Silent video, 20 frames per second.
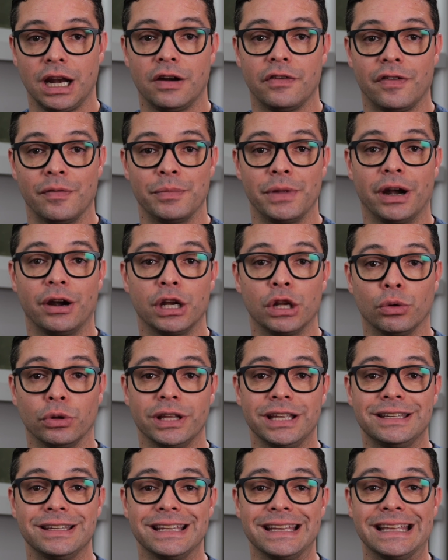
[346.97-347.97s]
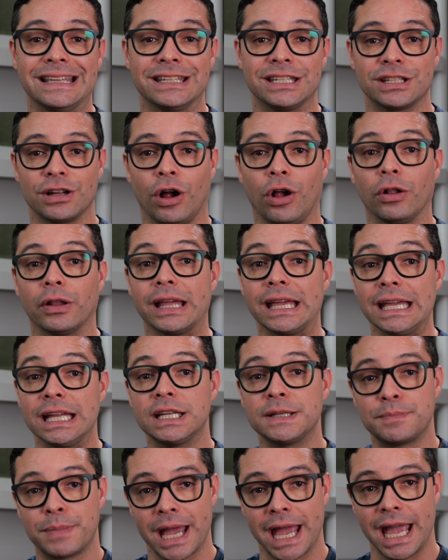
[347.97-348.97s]
From there, you'll need to install
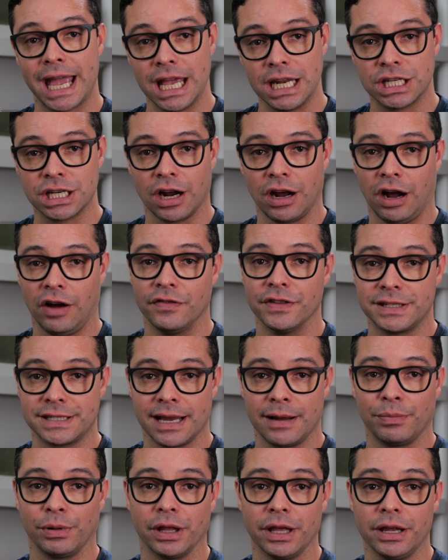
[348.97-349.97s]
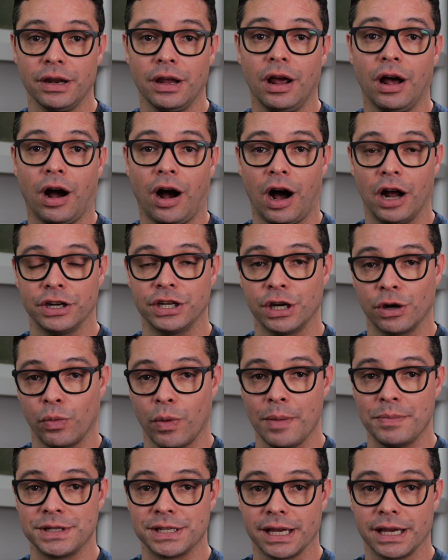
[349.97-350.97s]
each page of the template onto your
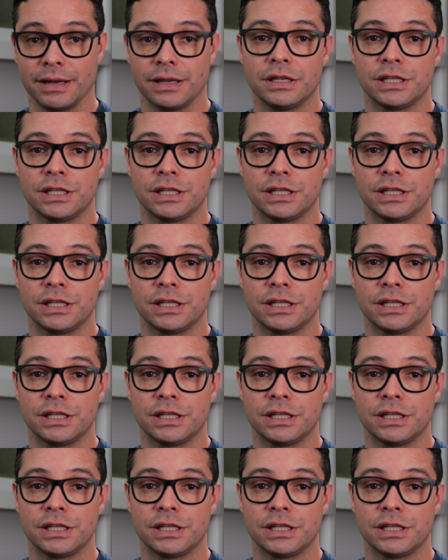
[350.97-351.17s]
website.